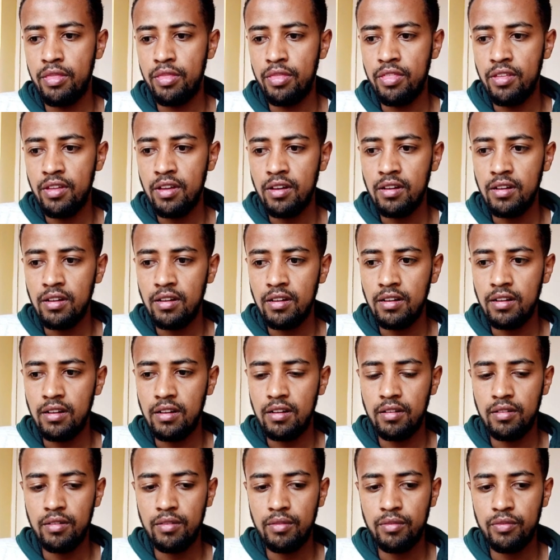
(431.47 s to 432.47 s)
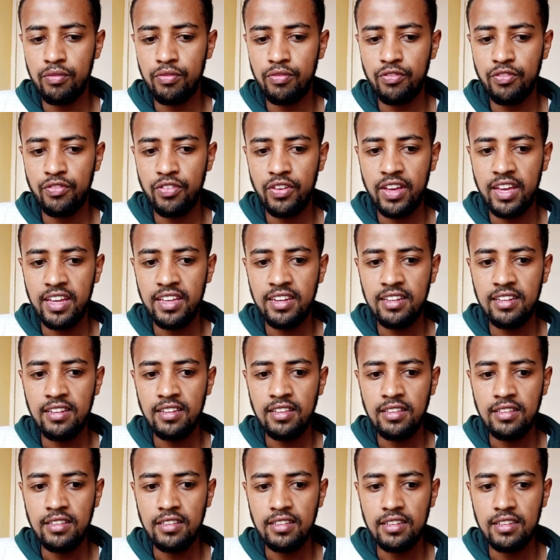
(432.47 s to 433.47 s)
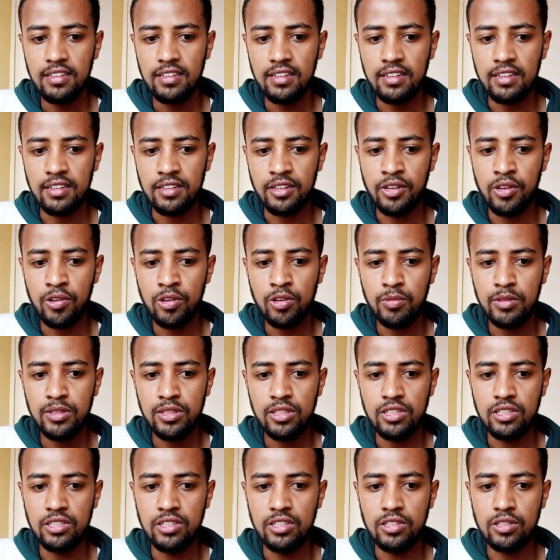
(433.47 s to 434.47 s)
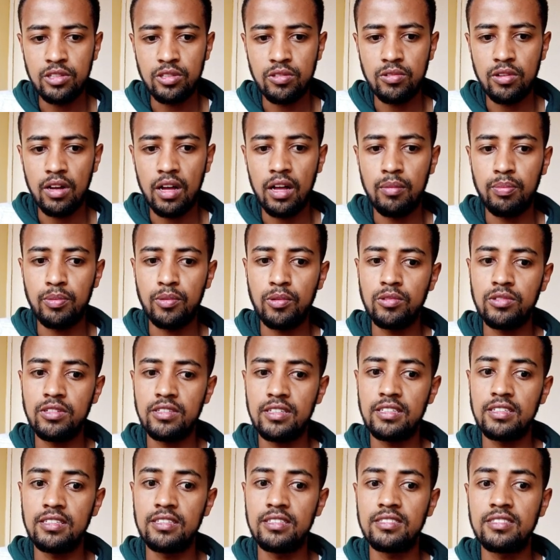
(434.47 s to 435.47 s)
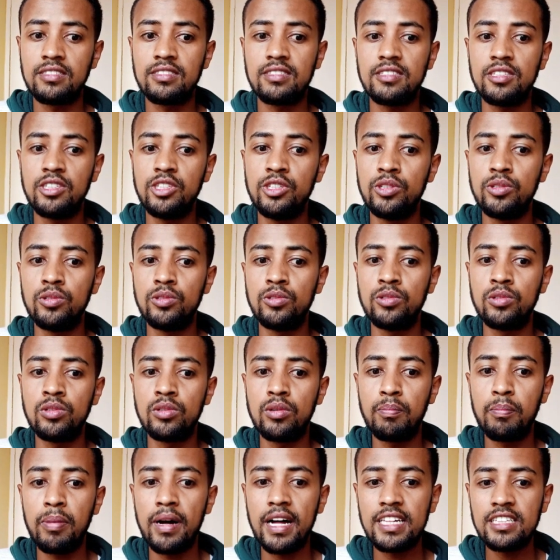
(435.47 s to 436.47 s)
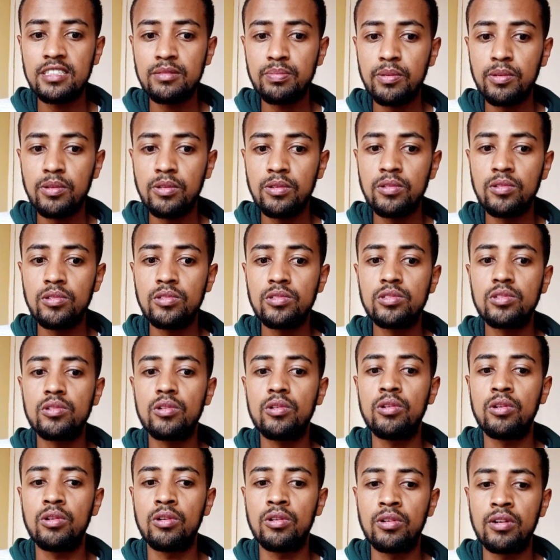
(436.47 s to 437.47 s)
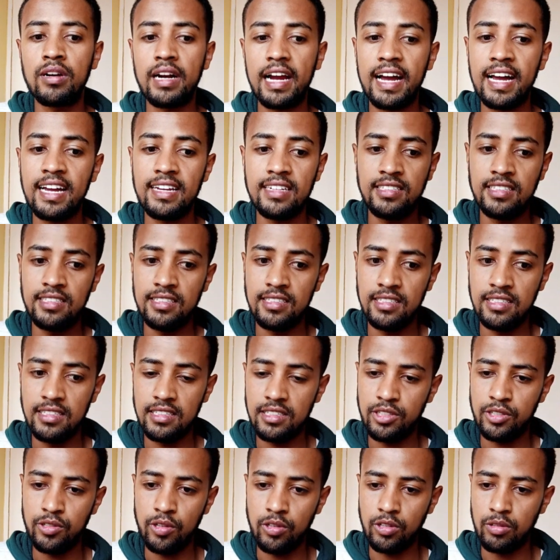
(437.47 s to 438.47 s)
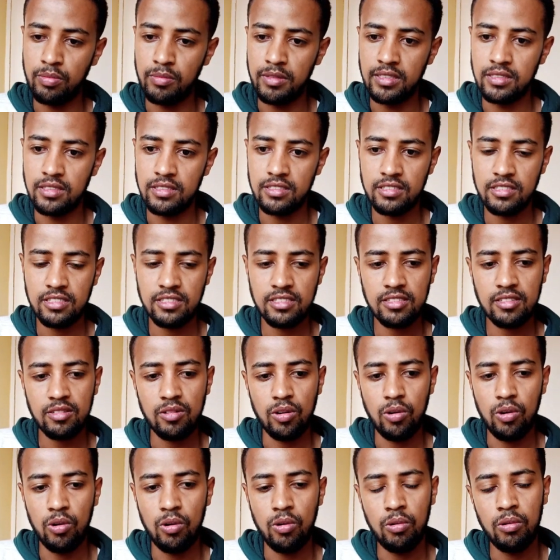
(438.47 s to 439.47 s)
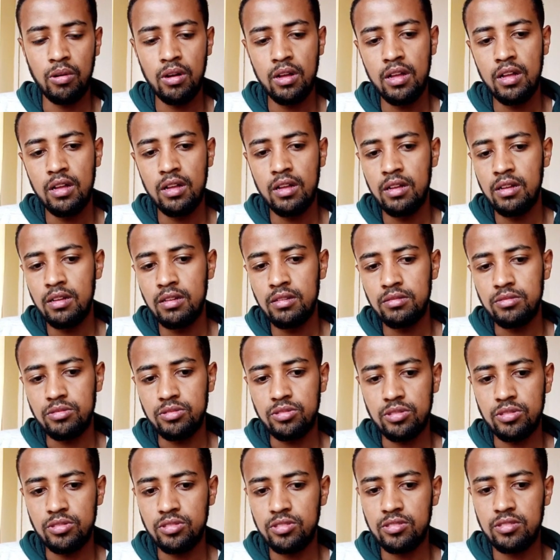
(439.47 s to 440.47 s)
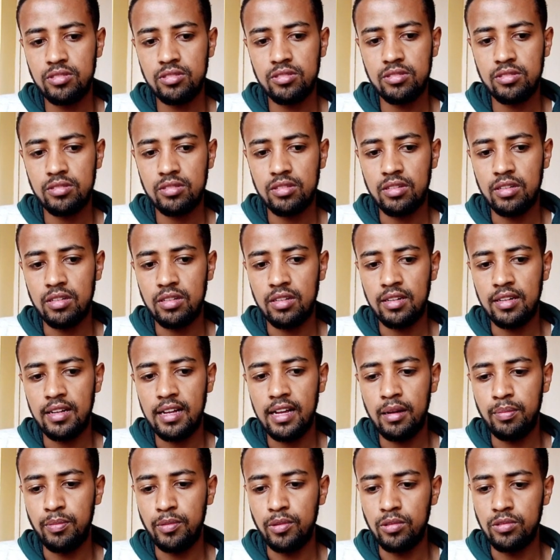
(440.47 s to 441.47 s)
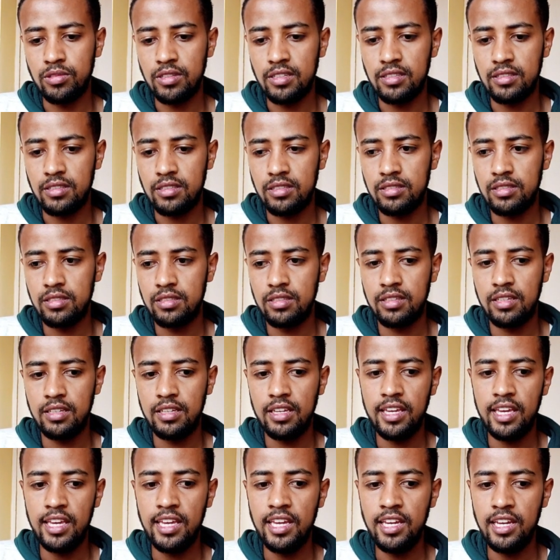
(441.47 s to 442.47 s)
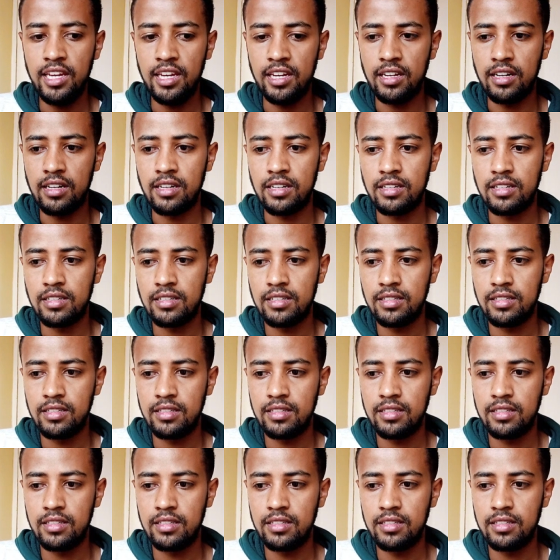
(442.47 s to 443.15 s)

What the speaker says: The final document you need to upload is your passport or ID document, so just upload it here.